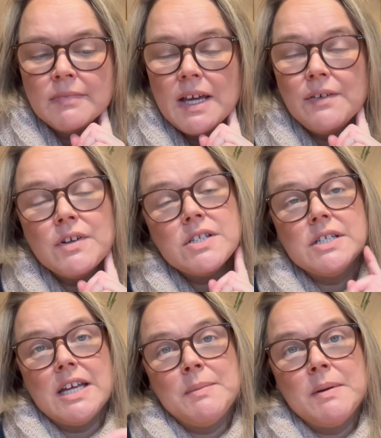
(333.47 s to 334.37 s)
If not
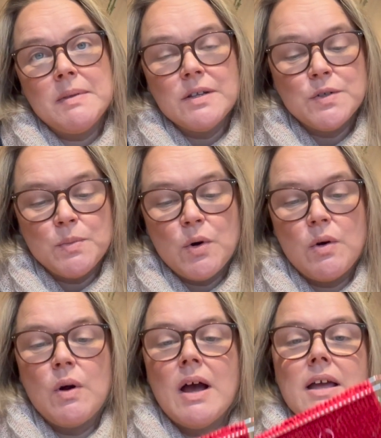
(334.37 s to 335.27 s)
today, maybe then
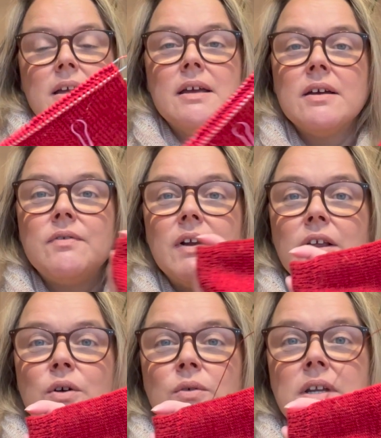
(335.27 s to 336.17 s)
tomorrow. I
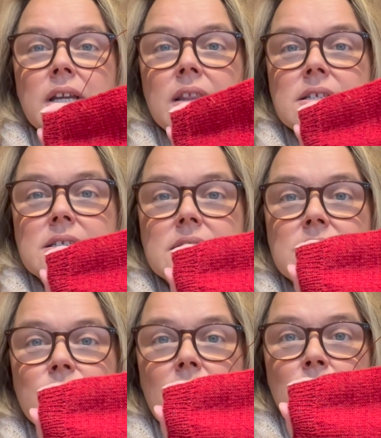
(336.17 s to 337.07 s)
really only need, this
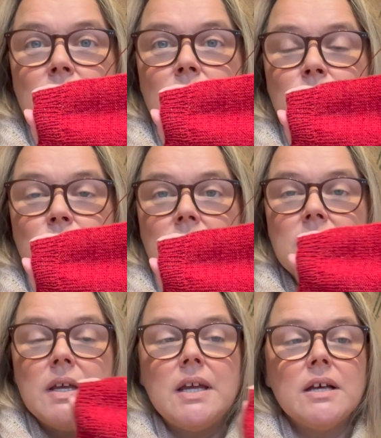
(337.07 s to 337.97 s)
is where I'm gonna put in
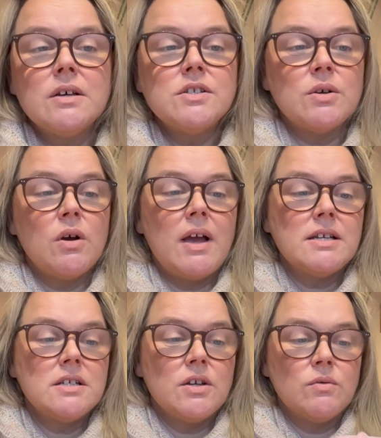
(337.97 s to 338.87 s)
the heel. So I
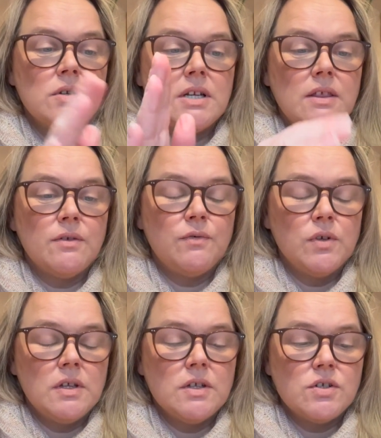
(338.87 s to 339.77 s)
actually only need the
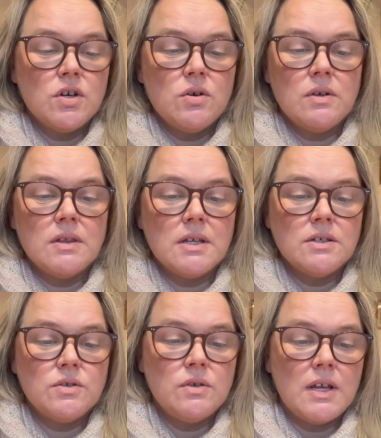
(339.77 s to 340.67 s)
foot and the toe and then
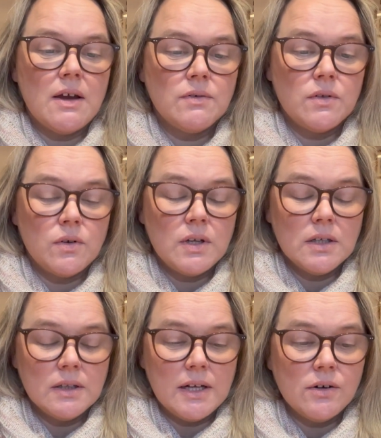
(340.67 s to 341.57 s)
do the afterthought
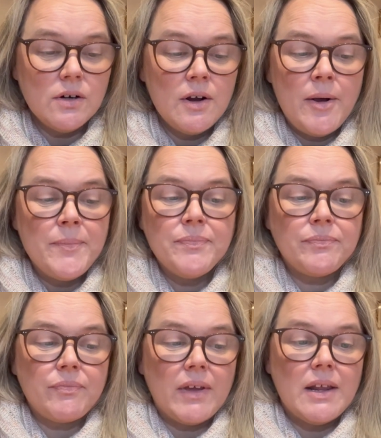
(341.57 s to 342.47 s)
heel later.
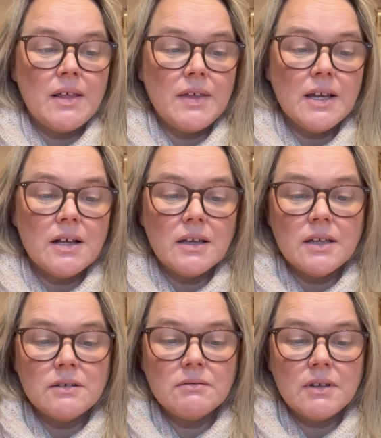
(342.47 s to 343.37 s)
And I think I
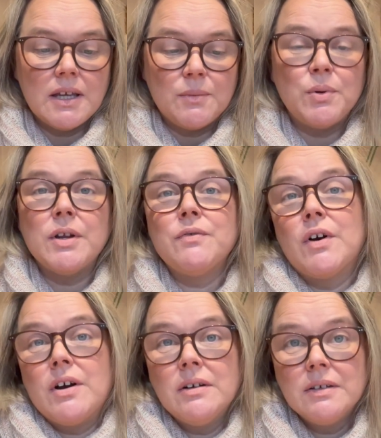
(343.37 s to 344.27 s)
can get pretty
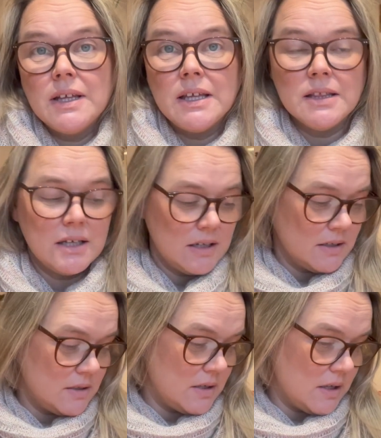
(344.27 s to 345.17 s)
far in the,
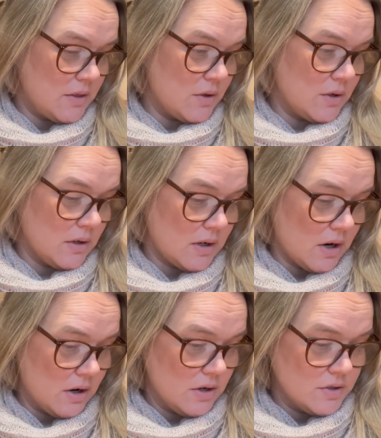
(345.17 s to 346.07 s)
in the
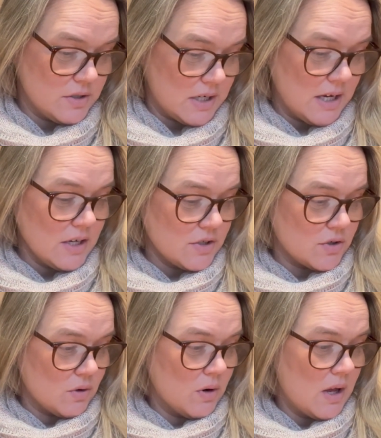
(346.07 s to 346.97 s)
car today.
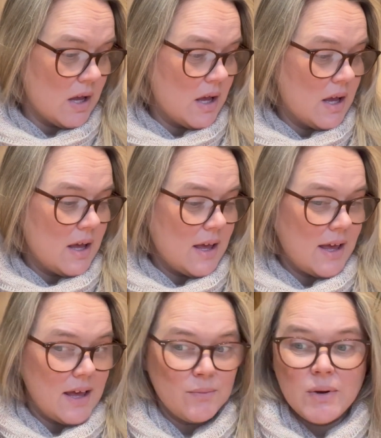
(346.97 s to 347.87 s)
So,
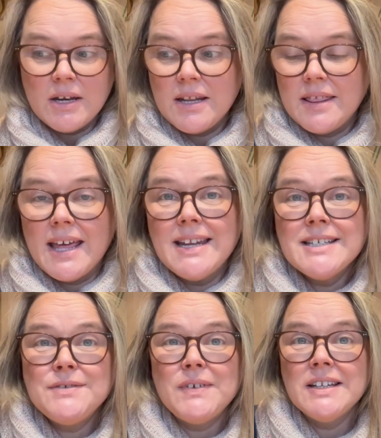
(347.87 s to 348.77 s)
and when that
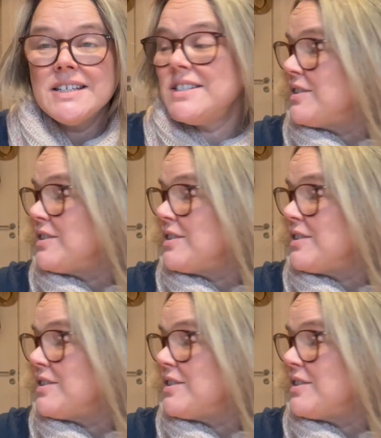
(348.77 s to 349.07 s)
is finished,